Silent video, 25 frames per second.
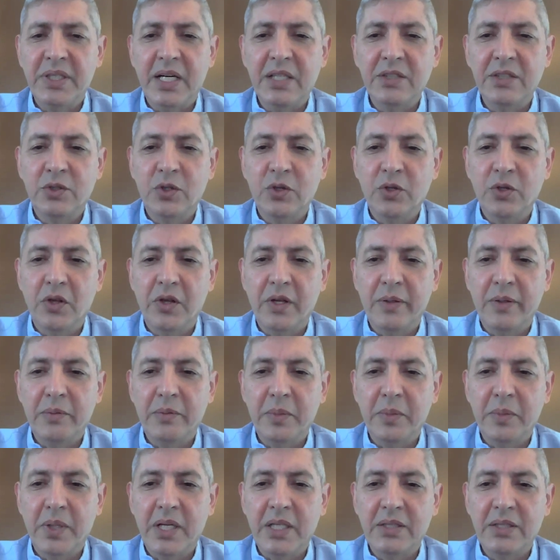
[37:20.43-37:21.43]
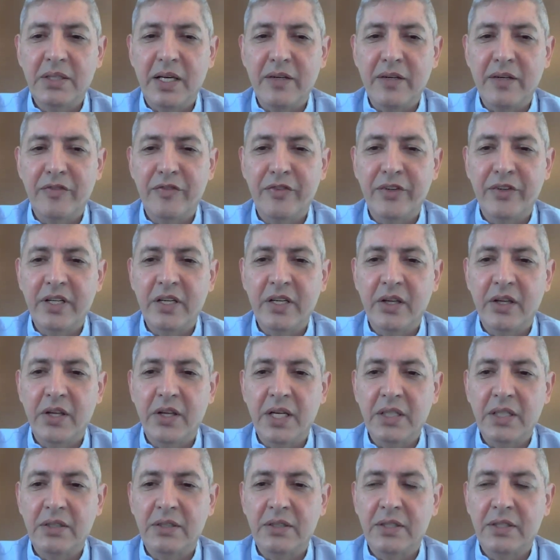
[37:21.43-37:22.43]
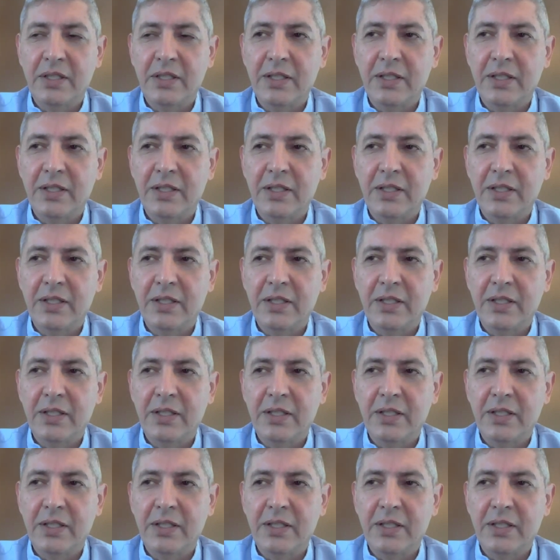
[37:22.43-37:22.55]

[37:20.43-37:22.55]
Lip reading: I told them that I feel that